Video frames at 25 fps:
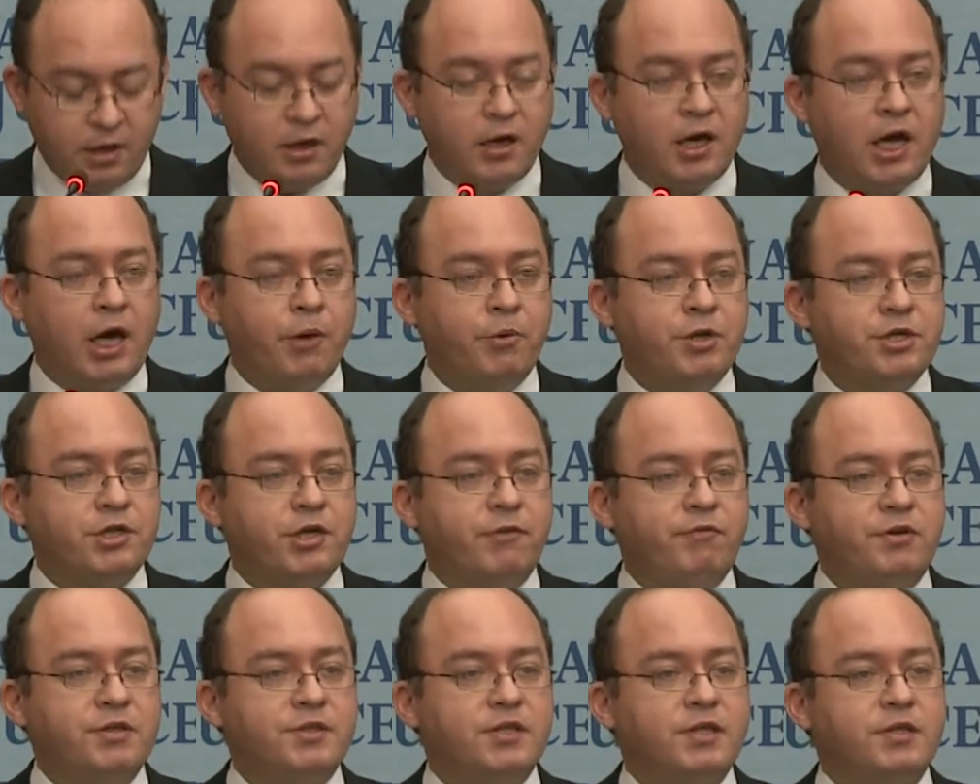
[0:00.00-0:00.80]
I wish
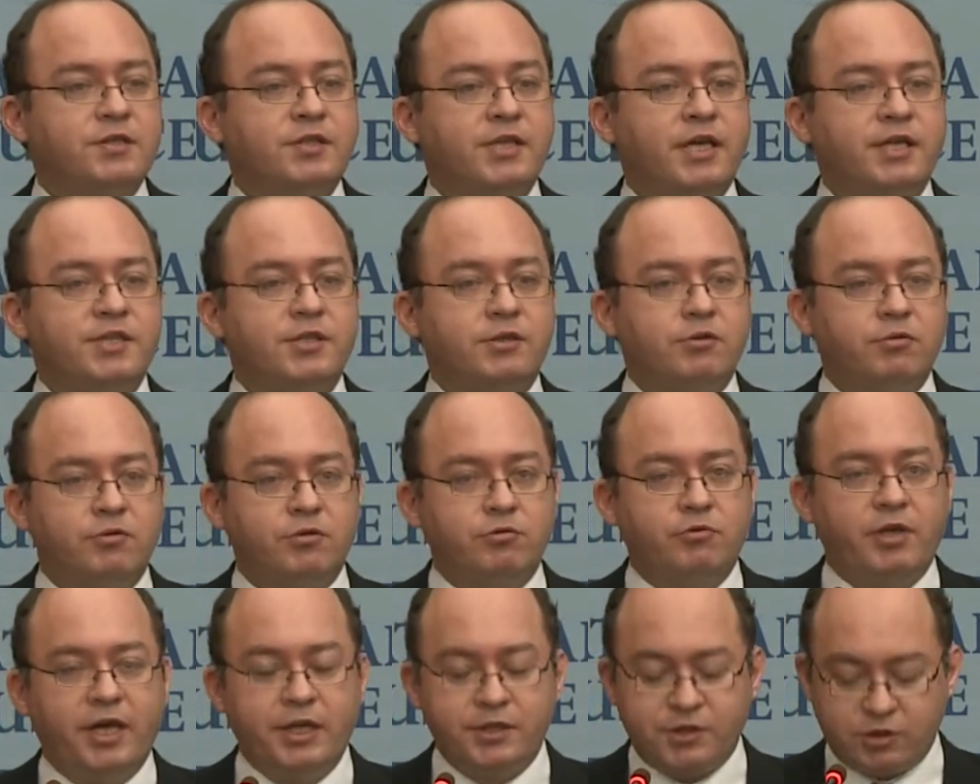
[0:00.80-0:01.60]
every success to
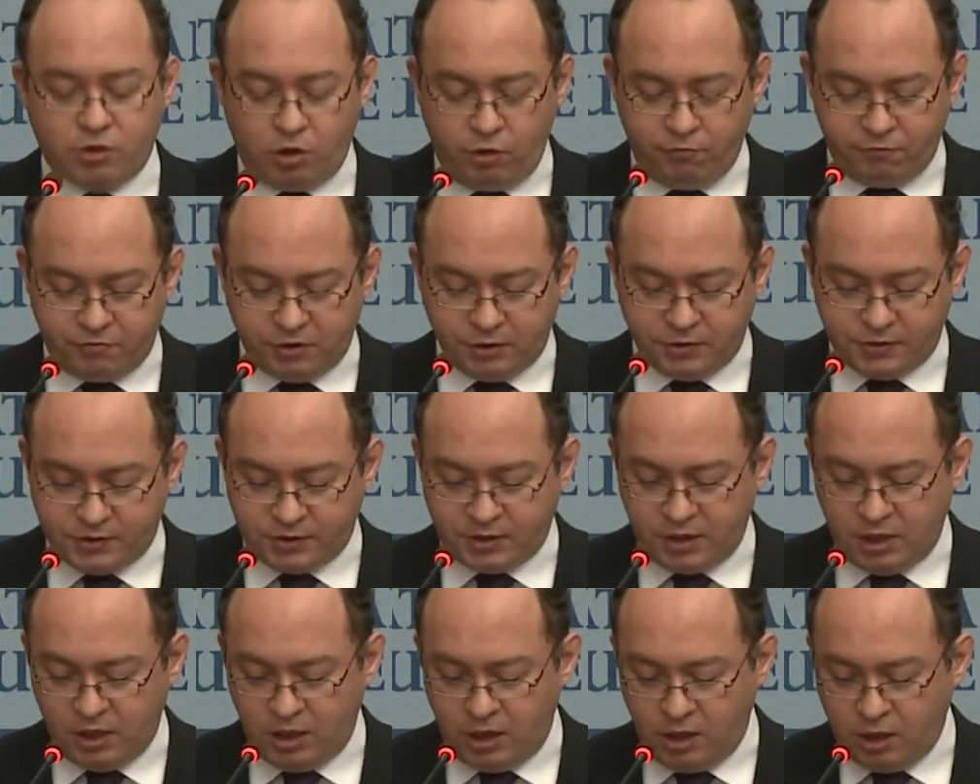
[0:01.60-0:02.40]
today's conference,
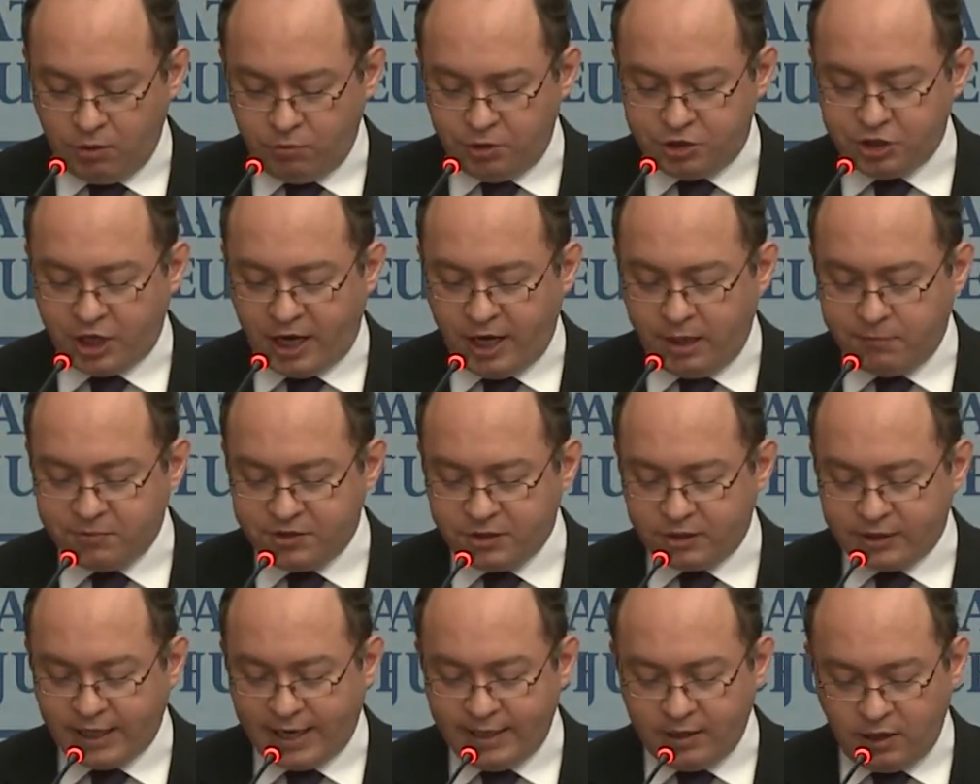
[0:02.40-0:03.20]
which aims
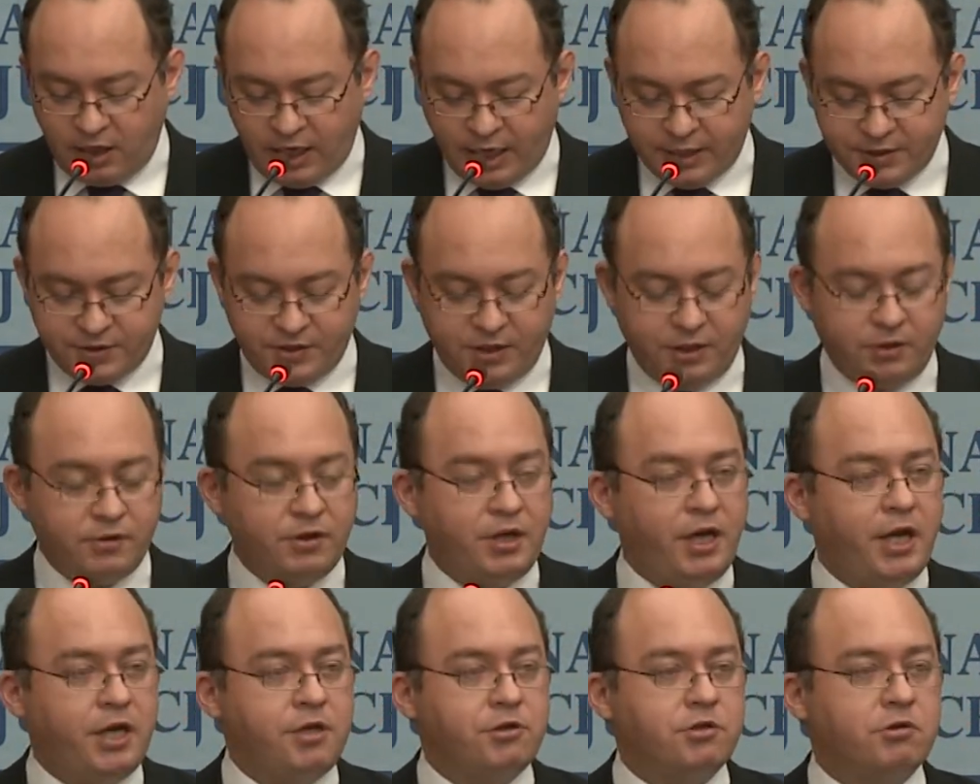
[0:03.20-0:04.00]
at analyzing
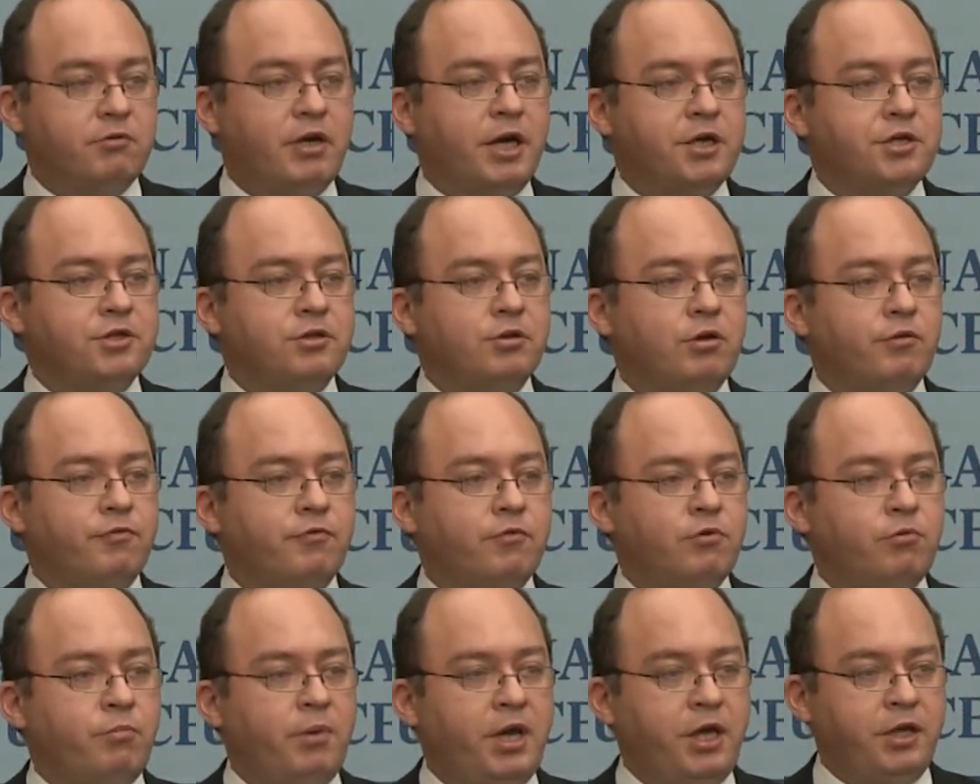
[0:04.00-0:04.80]
the interaction of
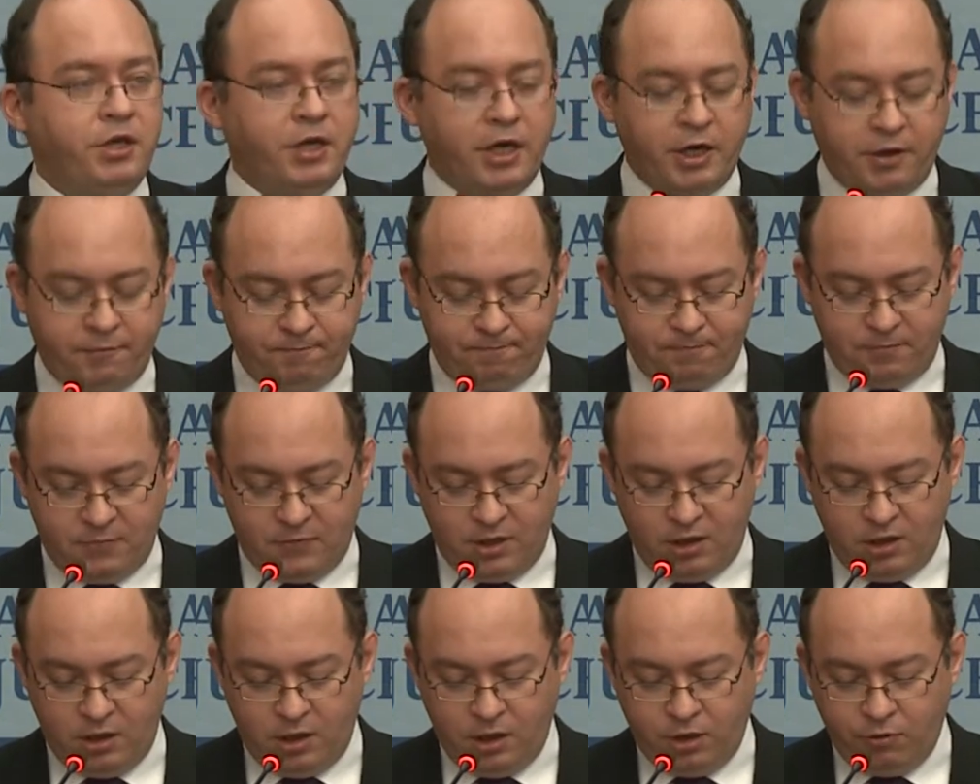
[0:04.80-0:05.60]
Romania
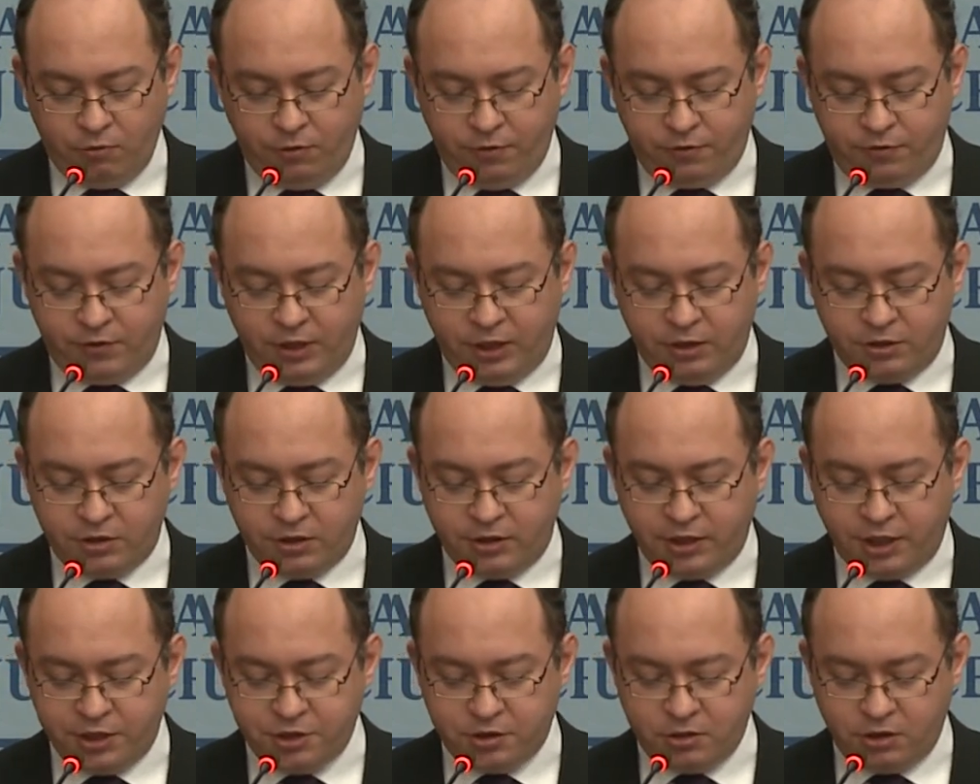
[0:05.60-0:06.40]
with the
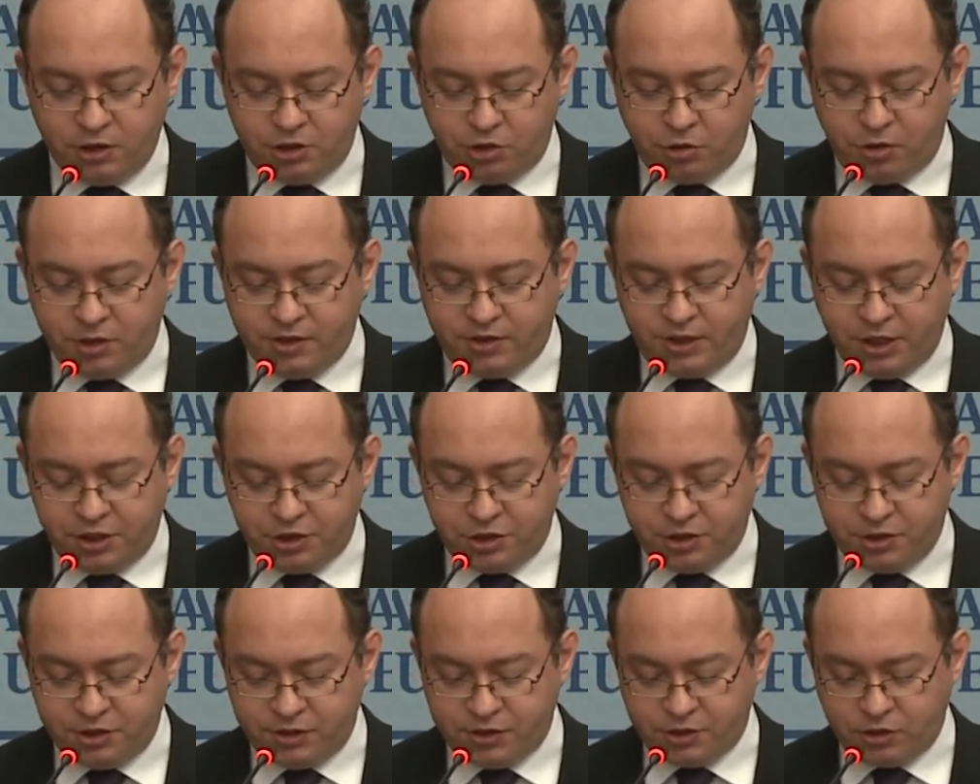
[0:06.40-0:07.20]
international
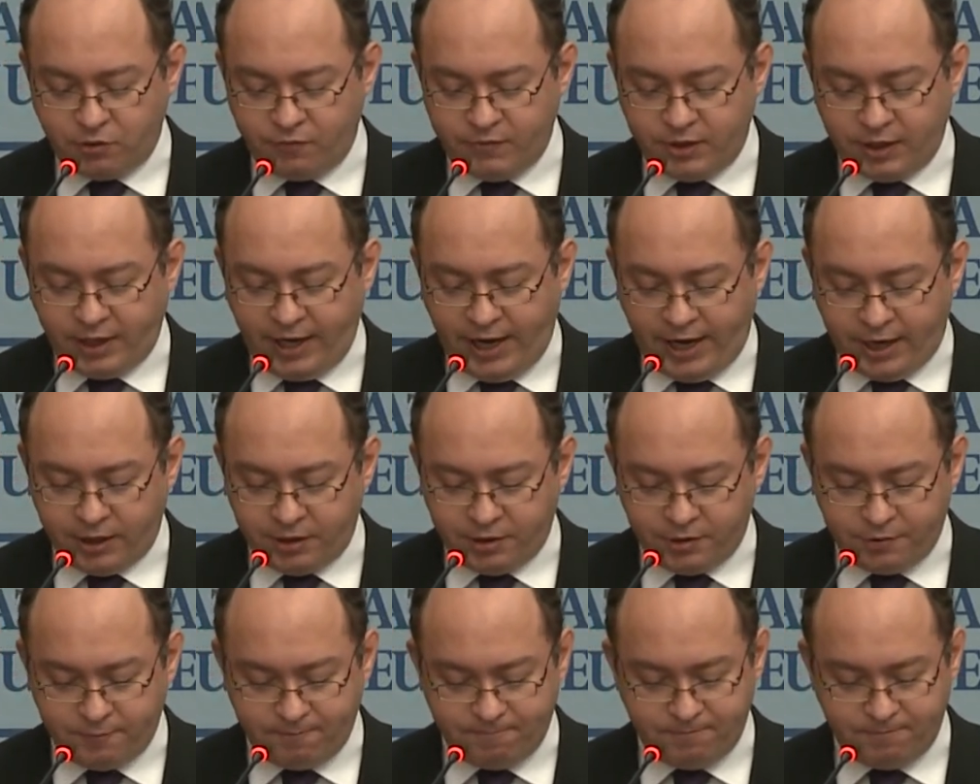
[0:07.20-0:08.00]
jurisdictions of The Hague